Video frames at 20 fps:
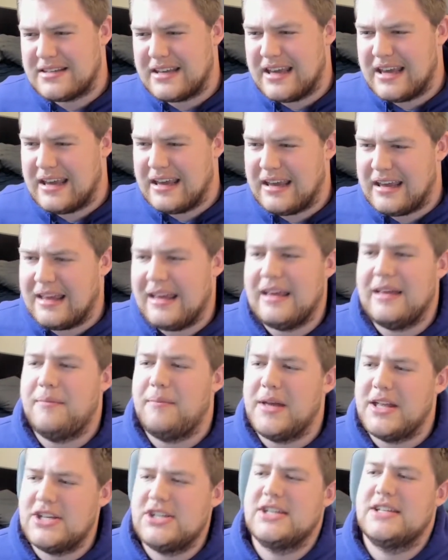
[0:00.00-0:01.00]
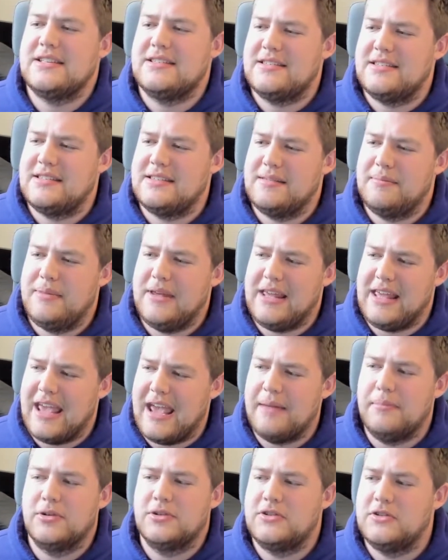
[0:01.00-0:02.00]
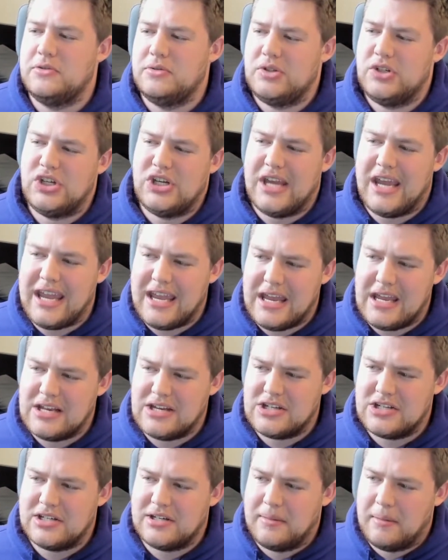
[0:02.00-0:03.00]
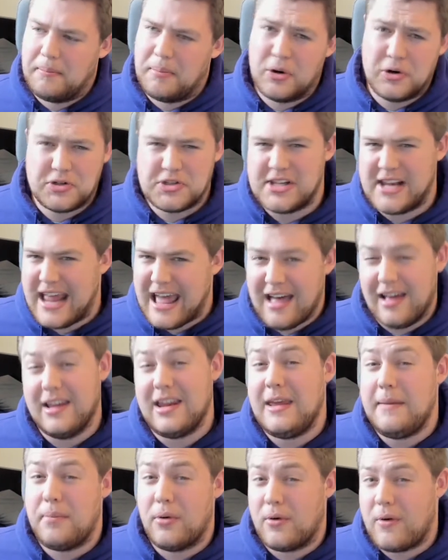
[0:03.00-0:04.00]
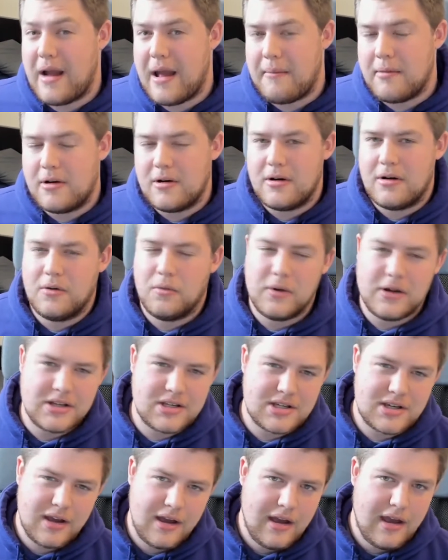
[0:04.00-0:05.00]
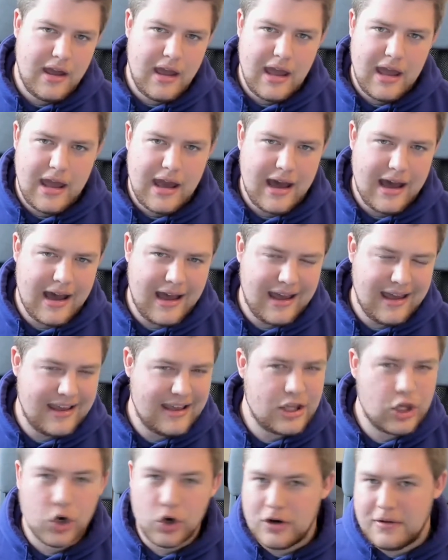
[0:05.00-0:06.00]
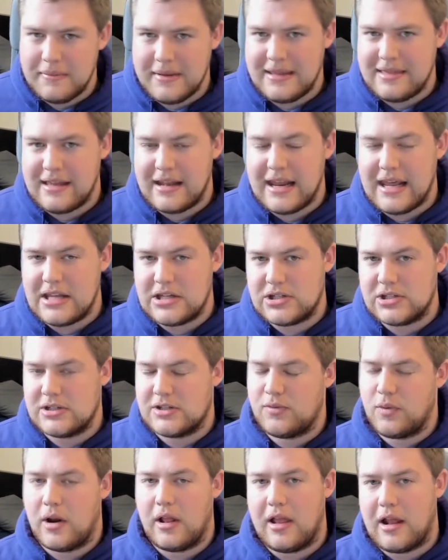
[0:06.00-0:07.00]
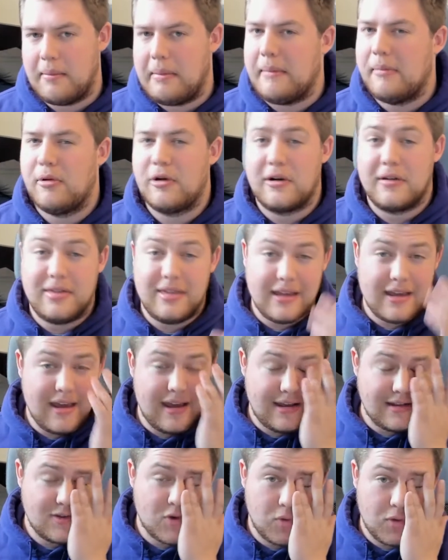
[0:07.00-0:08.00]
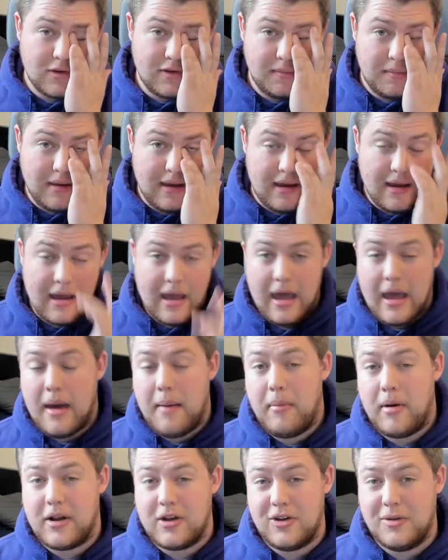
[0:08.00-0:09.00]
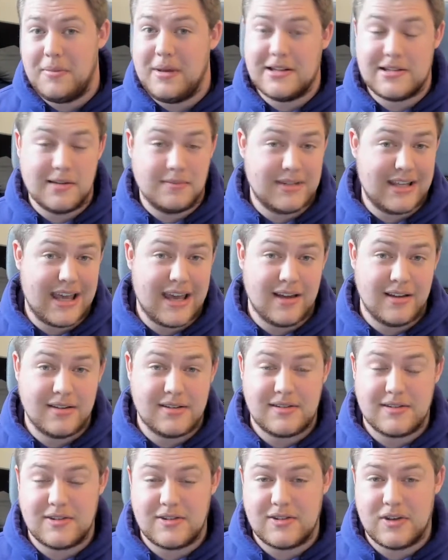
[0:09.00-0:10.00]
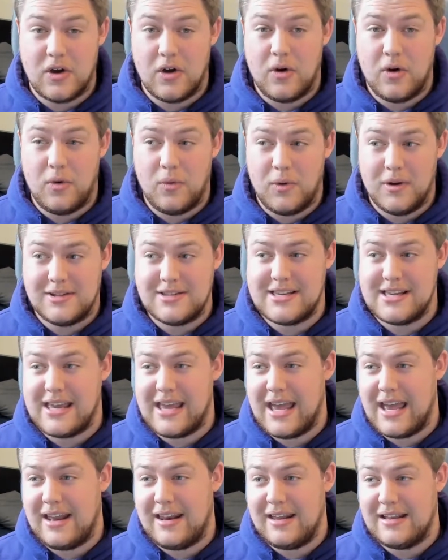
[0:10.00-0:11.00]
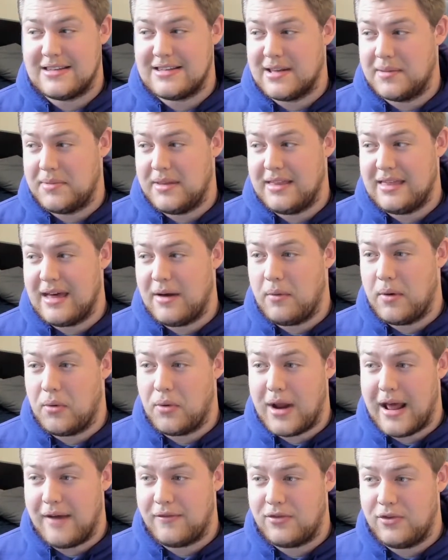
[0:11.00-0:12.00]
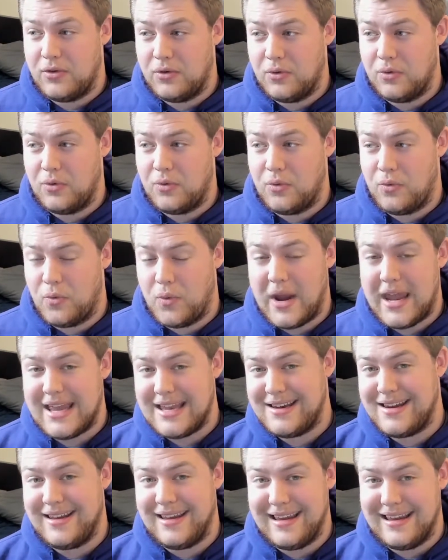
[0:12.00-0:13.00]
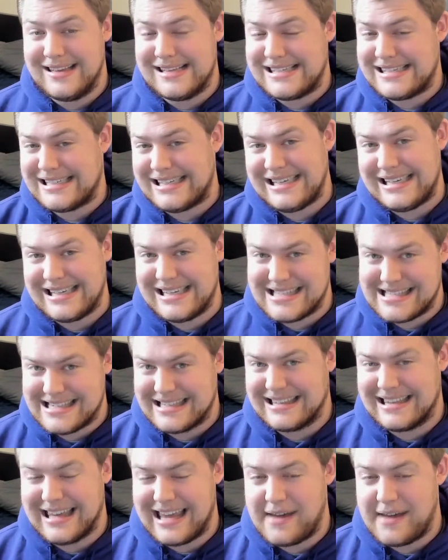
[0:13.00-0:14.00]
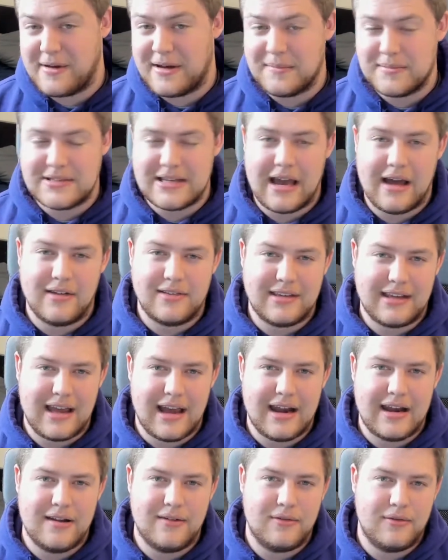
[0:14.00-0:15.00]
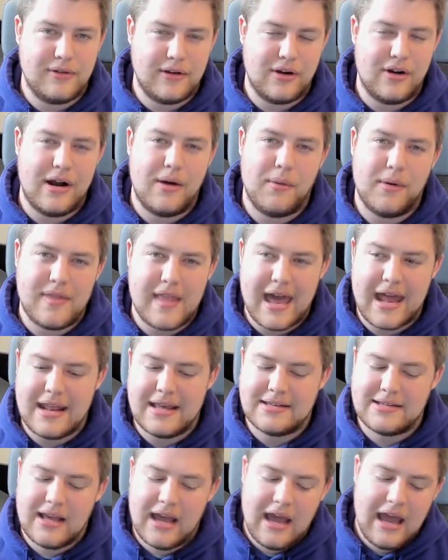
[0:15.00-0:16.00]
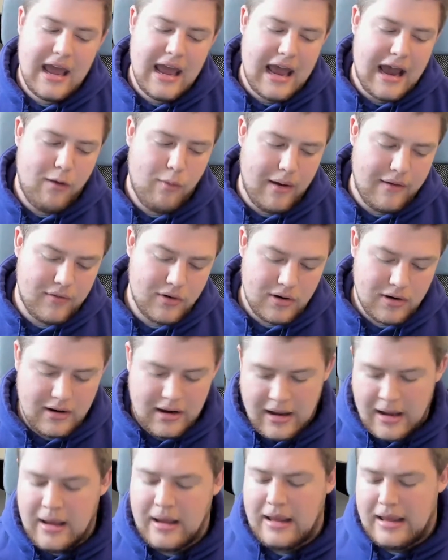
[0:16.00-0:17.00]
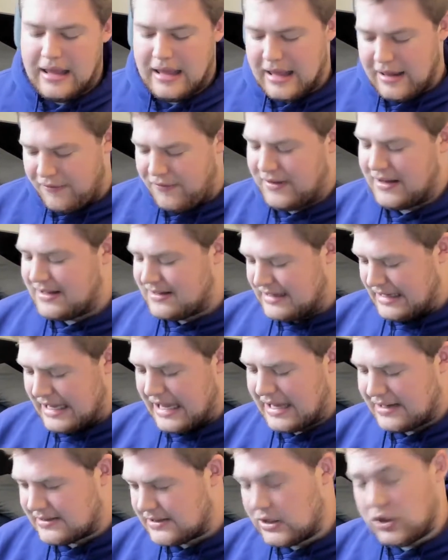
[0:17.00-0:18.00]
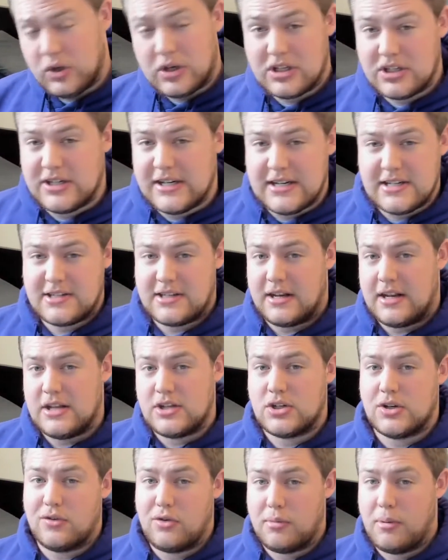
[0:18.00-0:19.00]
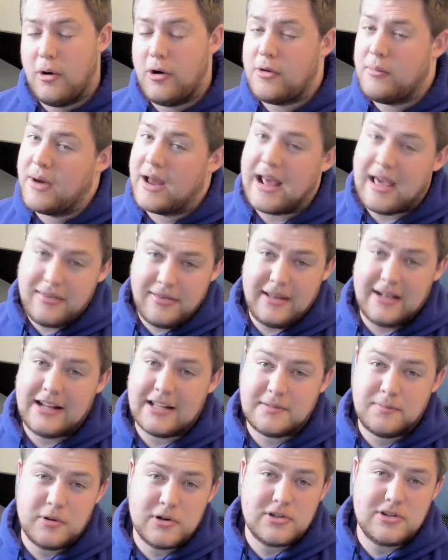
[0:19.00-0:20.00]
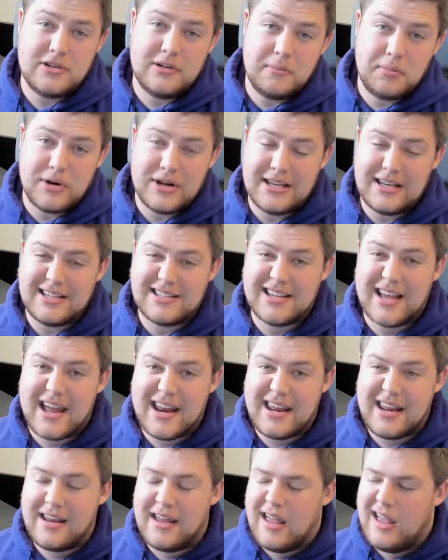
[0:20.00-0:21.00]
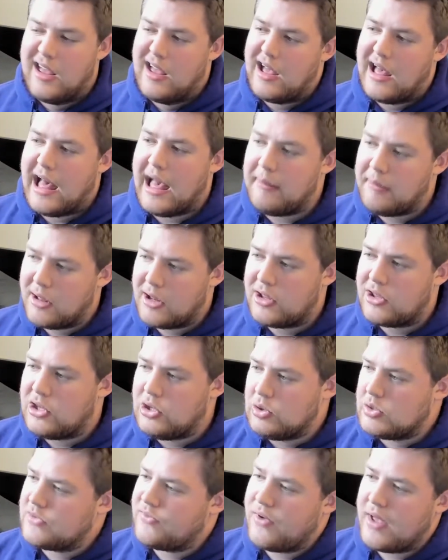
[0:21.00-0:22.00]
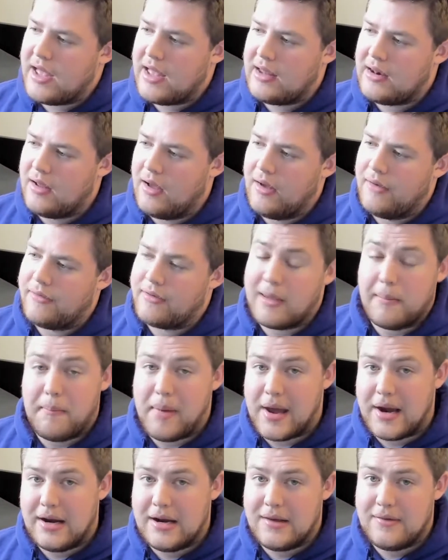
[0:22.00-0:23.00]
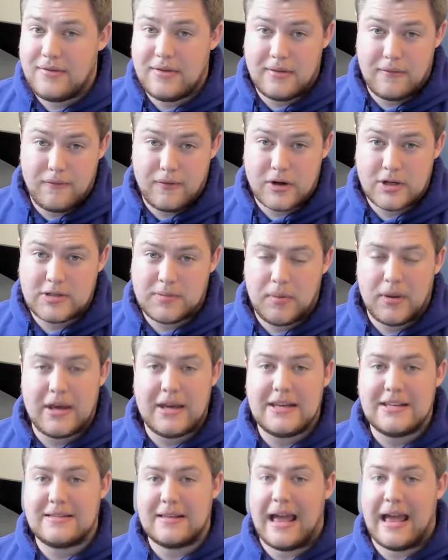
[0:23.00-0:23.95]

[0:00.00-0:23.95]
It mentions being able to change a personality parameter, which could mean the nature. It's what a lot of people are thinking it's going to, but it could mean something else. So once again, it's something that we would have to wait and see until the game comes in. However, if it is the case that you can change the nature of your Pokemon, I think that's personally pretty exciting. I'm not a huge fan of competitive in the first place.